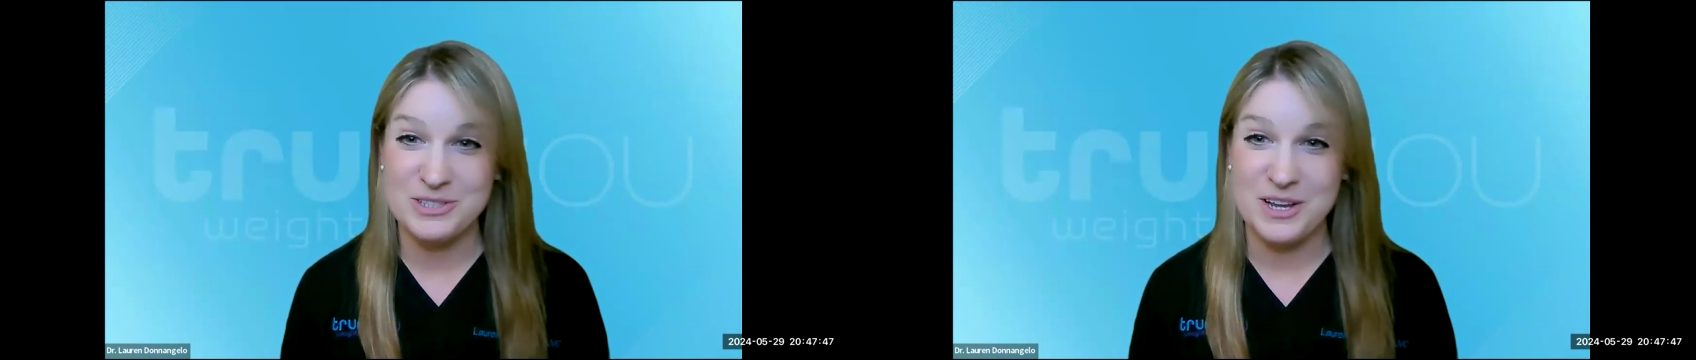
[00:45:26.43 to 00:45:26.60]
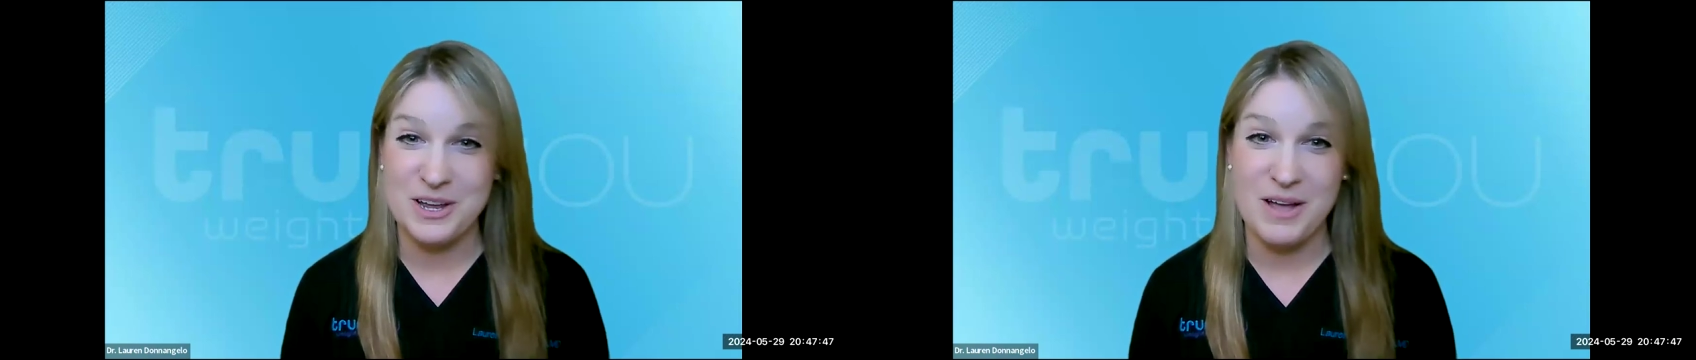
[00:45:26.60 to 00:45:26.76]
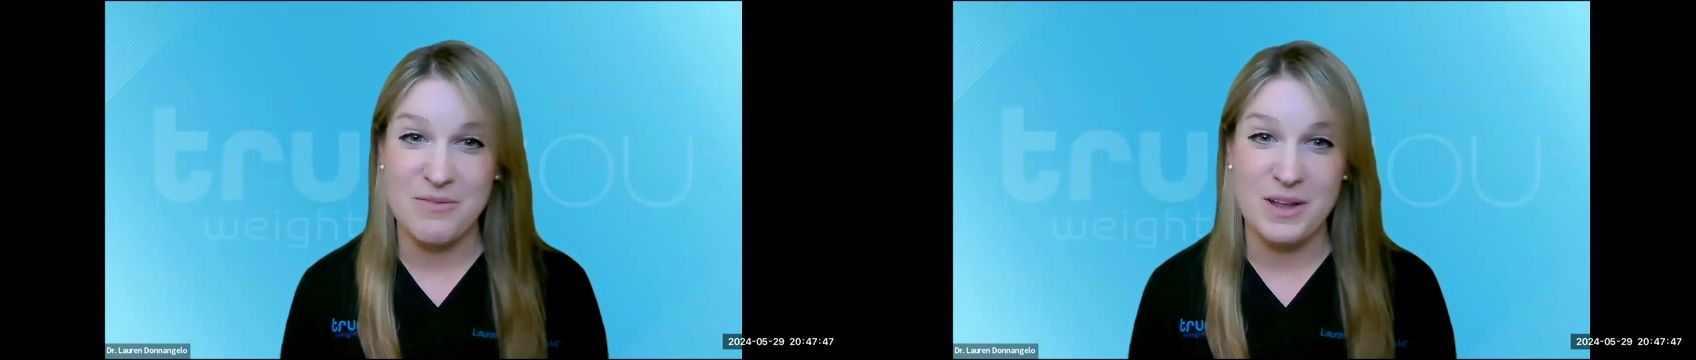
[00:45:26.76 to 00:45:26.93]

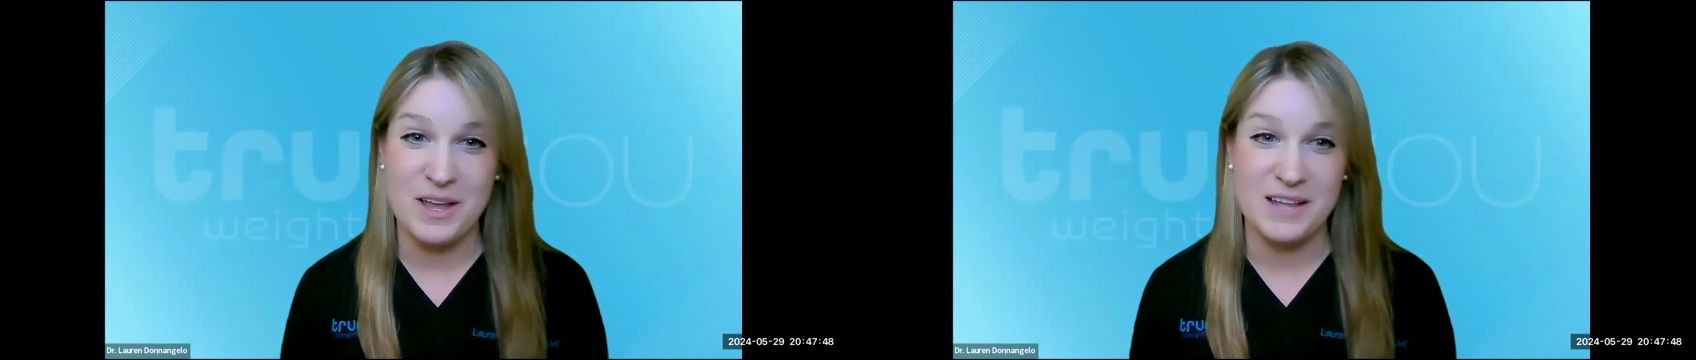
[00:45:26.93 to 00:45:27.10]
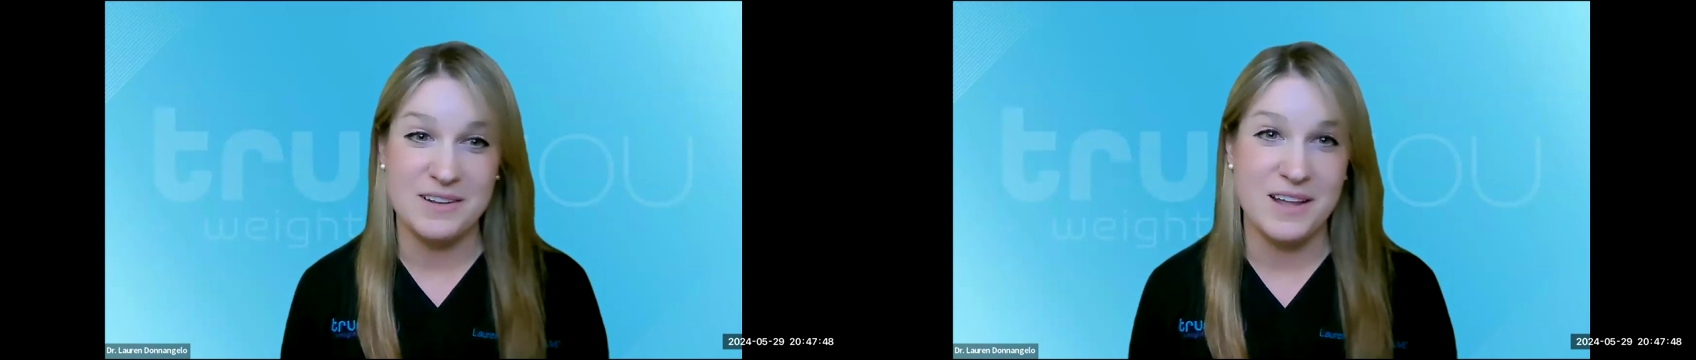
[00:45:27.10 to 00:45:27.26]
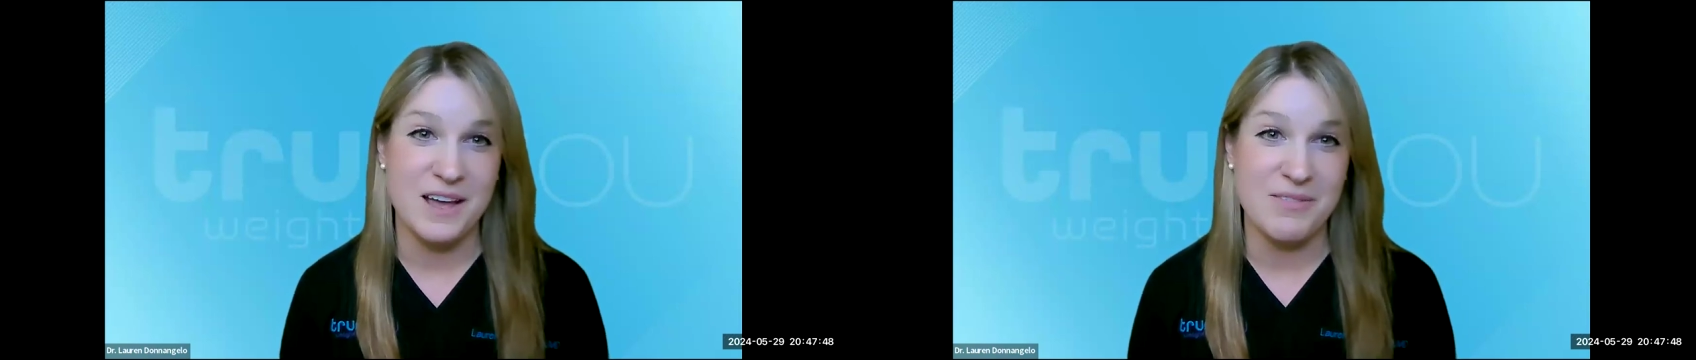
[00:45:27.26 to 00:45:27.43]
have we
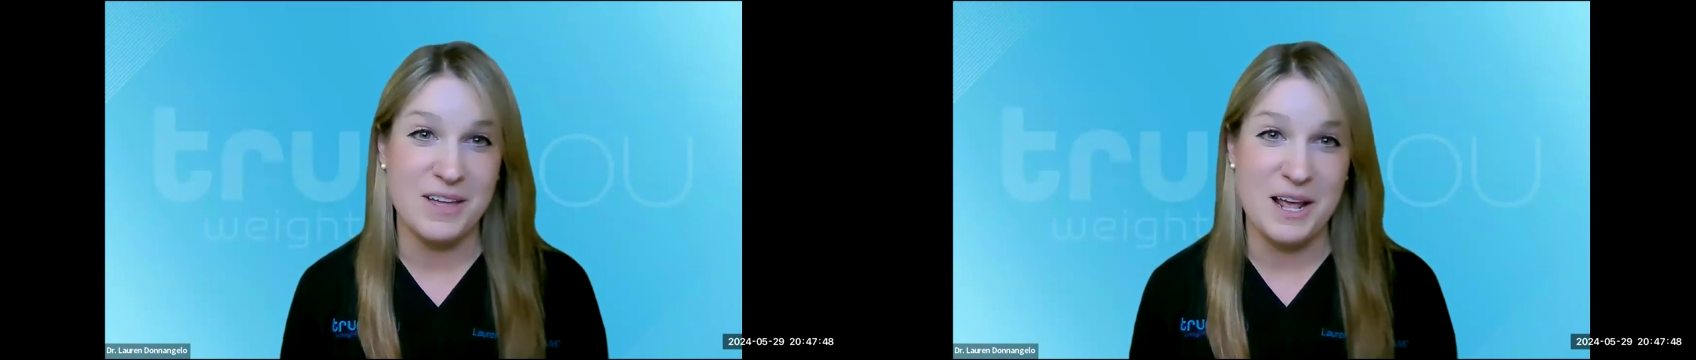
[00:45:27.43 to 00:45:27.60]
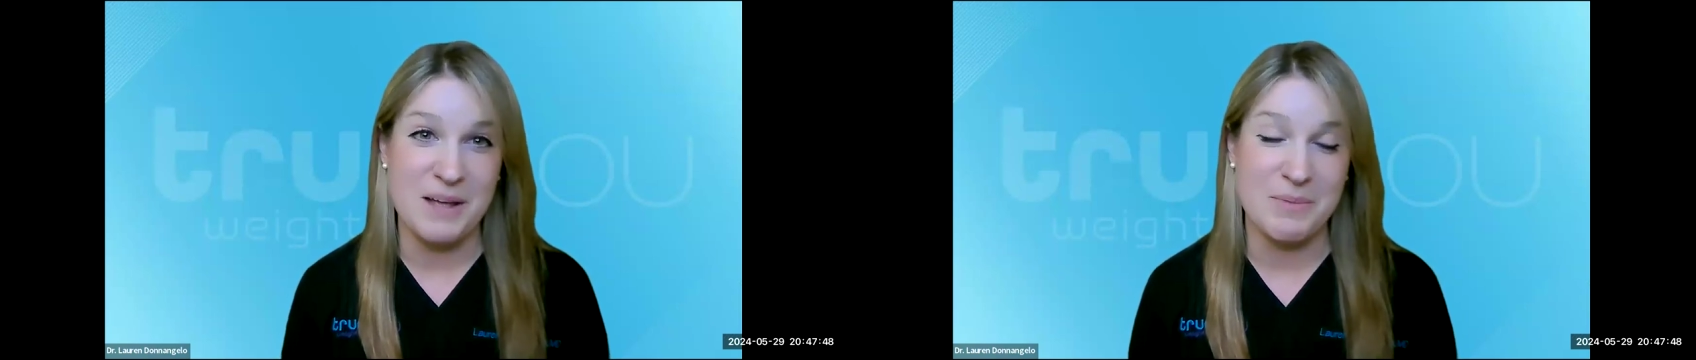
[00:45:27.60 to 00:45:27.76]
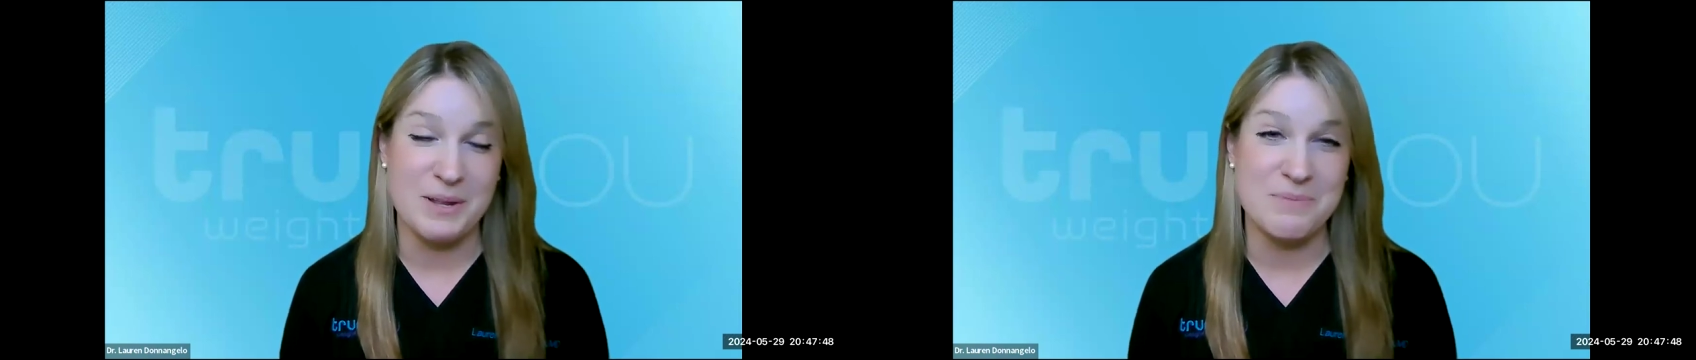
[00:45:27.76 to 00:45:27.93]
had that
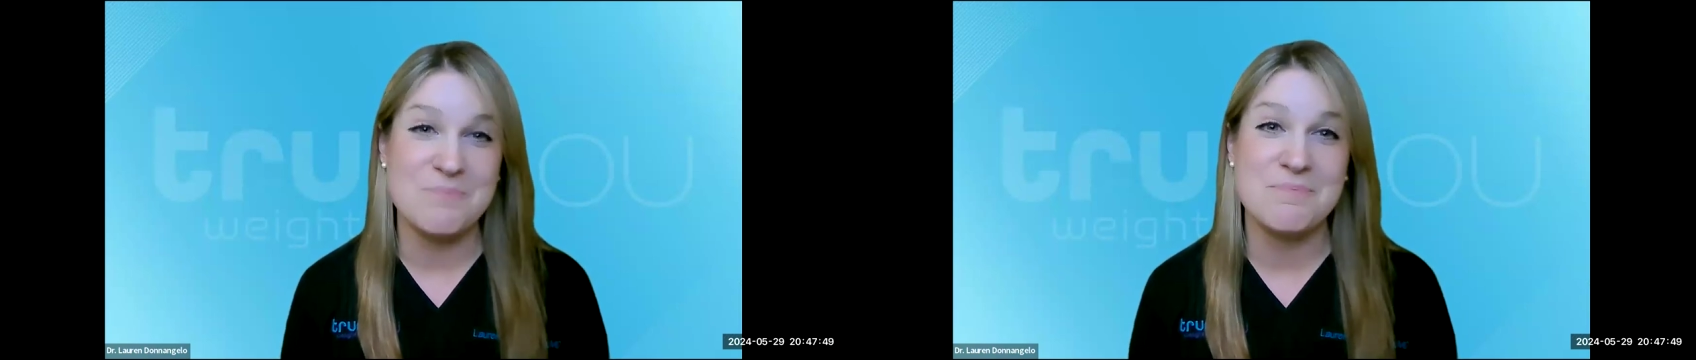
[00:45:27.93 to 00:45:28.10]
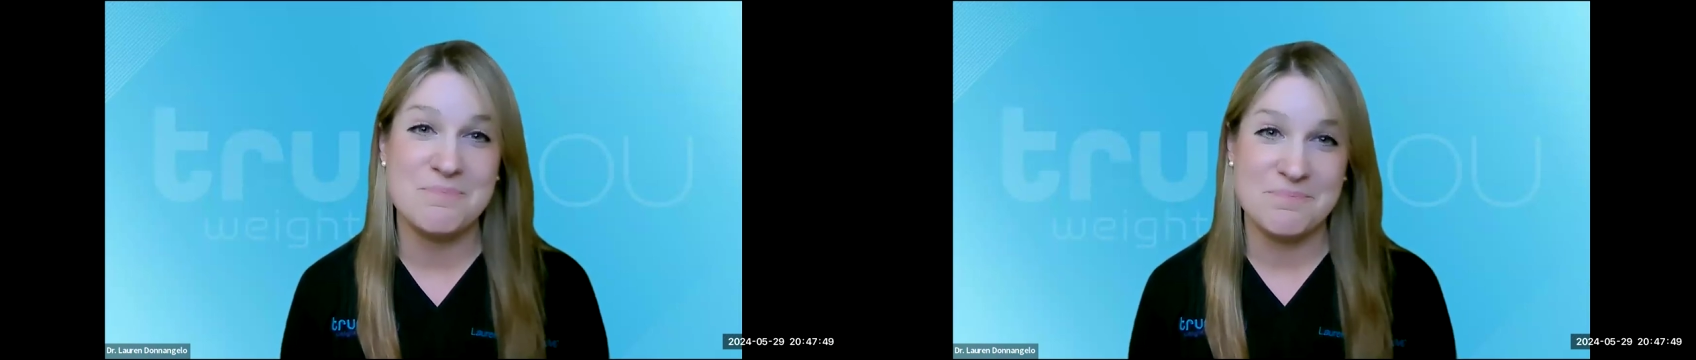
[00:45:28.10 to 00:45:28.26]
happen.